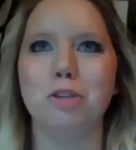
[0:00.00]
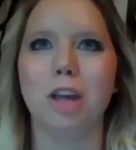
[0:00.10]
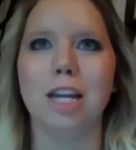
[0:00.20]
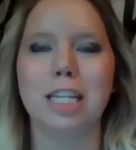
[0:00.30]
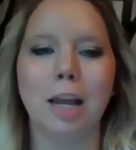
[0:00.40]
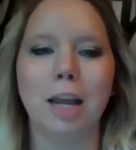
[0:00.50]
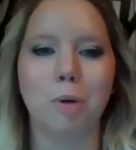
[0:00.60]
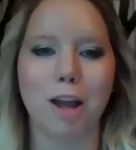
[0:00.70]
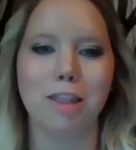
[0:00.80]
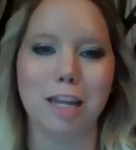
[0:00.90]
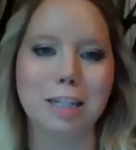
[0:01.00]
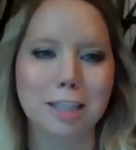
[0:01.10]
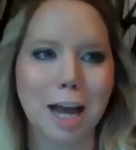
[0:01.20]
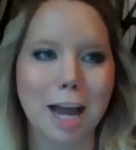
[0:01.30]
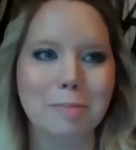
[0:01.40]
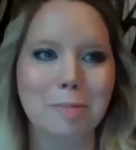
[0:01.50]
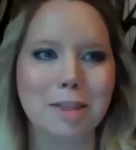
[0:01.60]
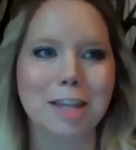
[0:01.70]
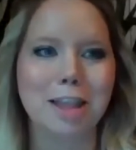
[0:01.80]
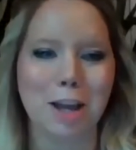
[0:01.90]
you like take a breath inside, but
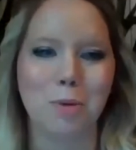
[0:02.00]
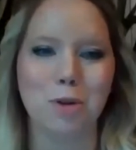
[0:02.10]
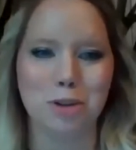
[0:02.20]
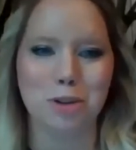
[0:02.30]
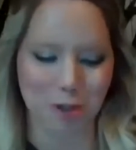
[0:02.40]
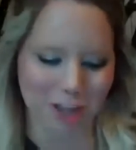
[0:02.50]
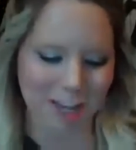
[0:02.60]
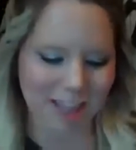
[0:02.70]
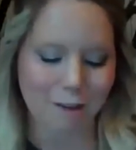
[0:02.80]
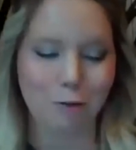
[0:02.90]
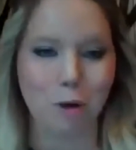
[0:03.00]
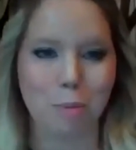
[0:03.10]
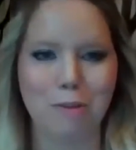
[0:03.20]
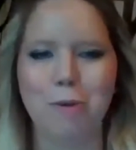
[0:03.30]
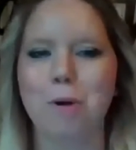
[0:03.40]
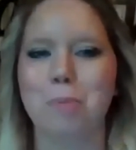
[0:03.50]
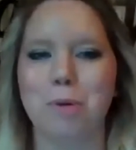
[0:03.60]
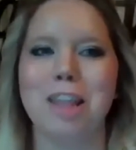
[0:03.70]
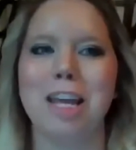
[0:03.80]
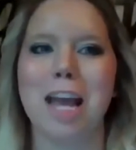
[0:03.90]
then like when you do like that four by four
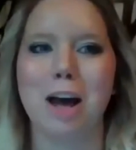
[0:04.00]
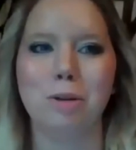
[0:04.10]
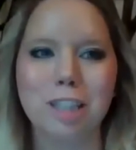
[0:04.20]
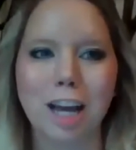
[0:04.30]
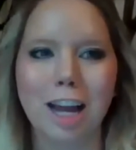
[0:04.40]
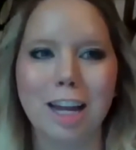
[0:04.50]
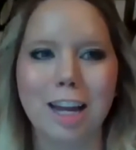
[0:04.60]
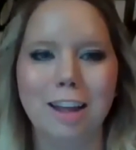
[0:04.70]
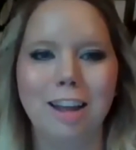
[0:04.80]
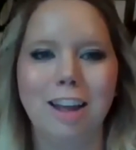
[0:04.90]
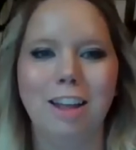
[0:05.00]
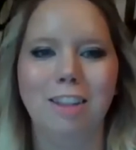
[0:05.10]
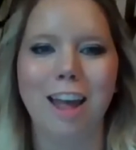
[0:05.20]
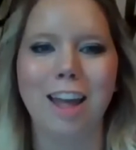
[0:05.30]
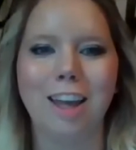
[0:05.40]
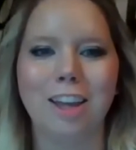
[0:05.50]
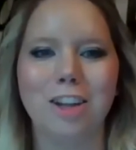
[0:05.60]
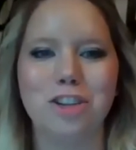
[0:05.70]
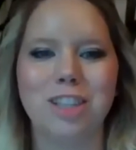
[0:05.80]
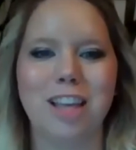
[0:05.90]
breathing outside, like
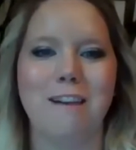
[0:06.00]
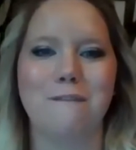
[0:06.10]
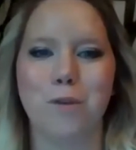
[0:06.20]
just that mm-hmm.